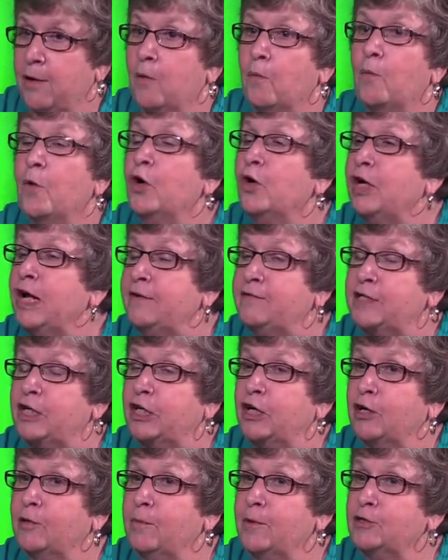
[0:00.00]
we're going to have to
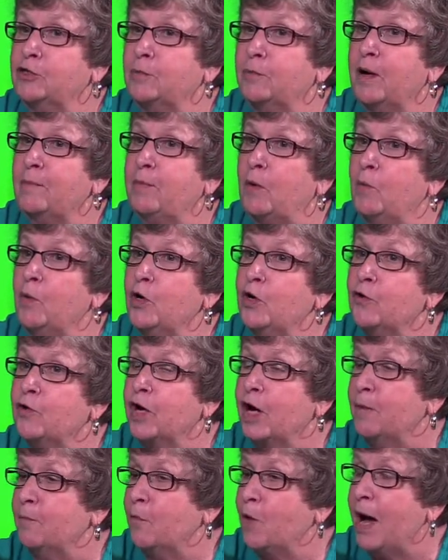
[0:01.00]
take a commercial break, but we're going
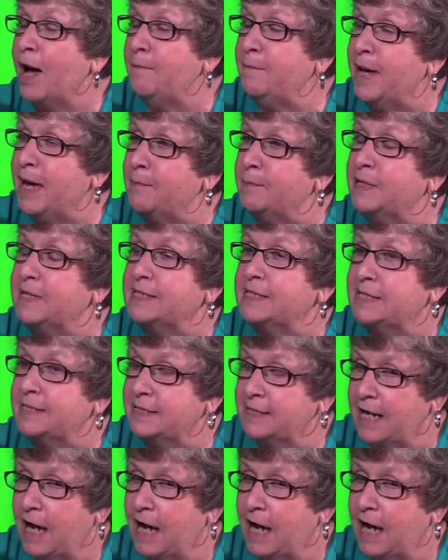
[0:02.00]
to come right back because